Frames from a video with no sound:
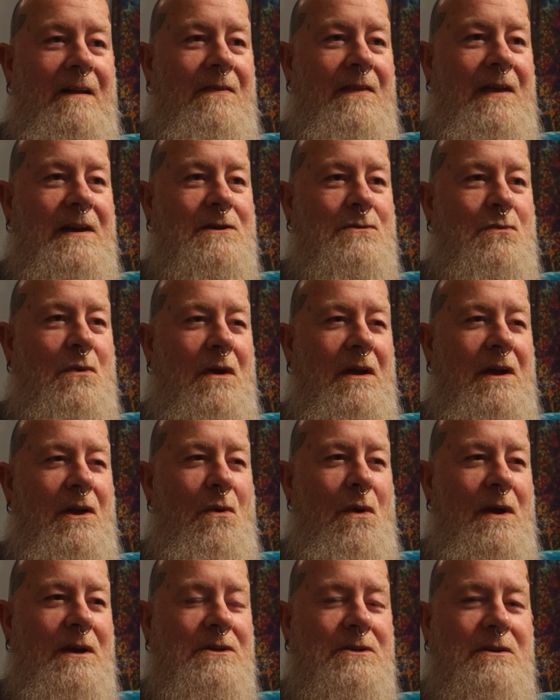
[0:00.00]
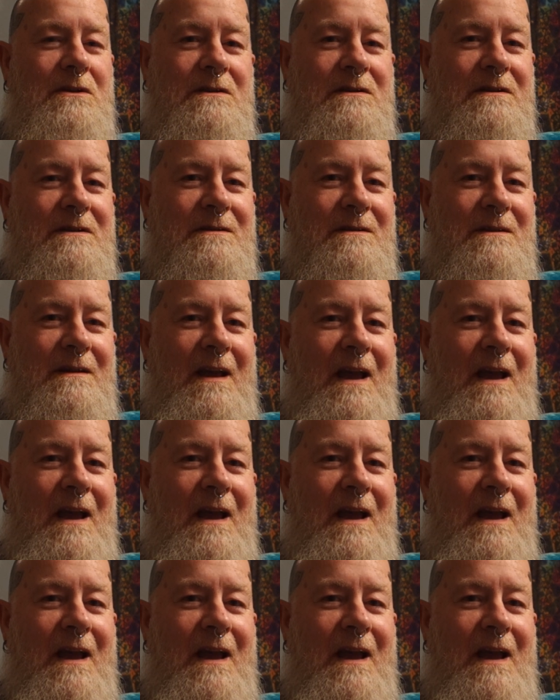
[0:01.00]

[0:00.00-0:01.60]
That's what I questioned.